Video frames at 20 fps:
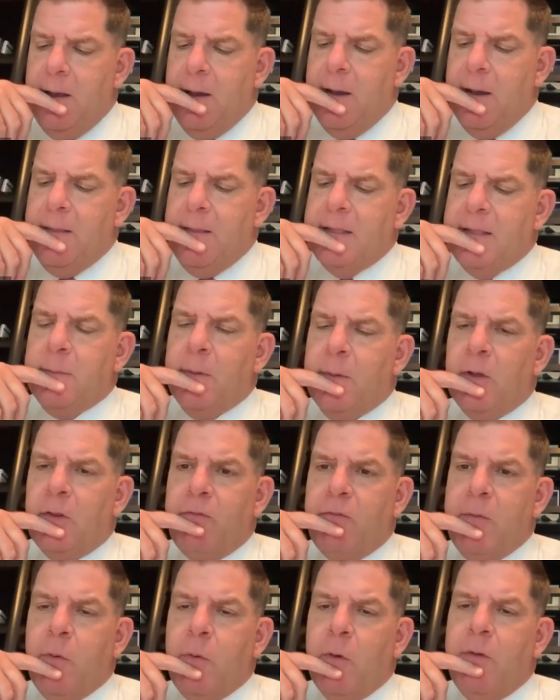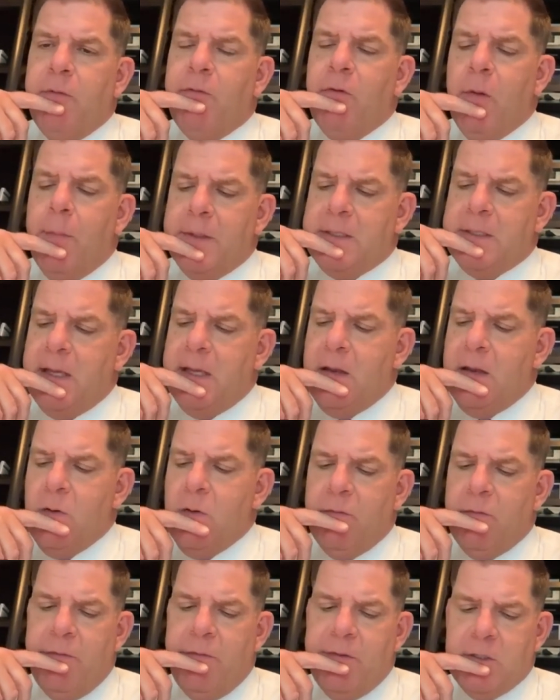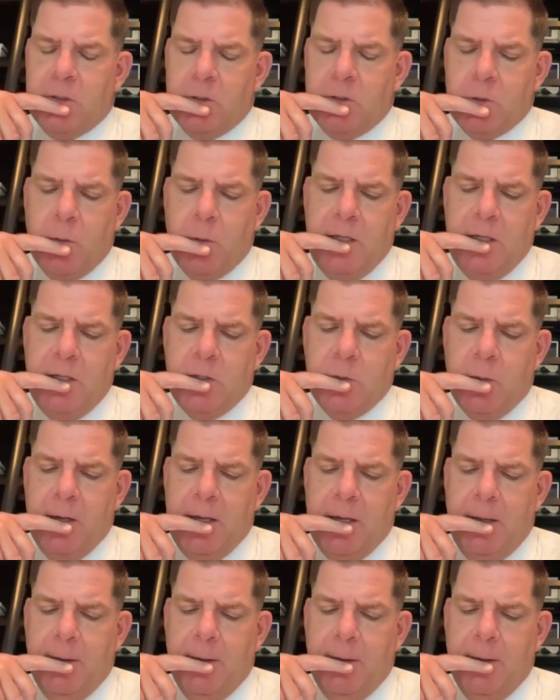That's about 3.4% over fiscal 2020.